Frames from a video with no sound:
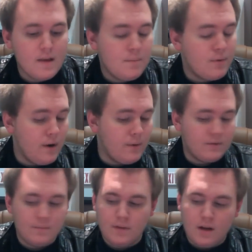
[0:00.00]

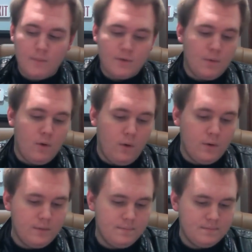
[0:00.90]
Pros: comfortable
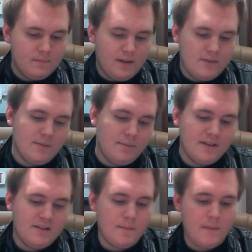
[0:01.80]
hold,
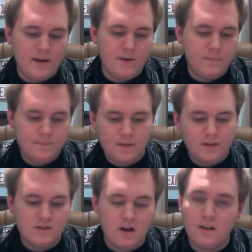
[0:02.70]
simplistic menu,
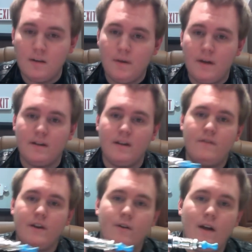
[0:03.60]
solid button
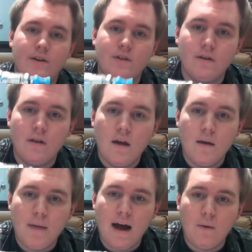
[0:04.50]
configuration,
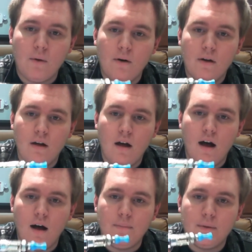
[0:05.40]
power,
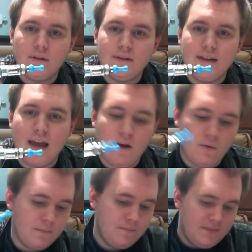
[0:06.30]
up,
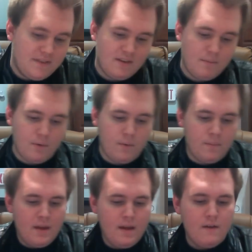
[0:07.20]
down, simple,
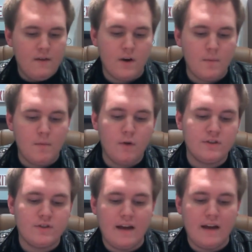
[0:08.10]
variable
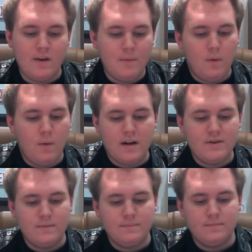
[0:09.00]
voltage and variable
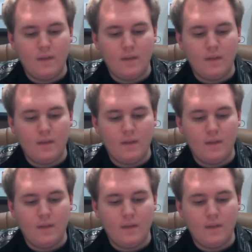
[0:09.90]
wattage,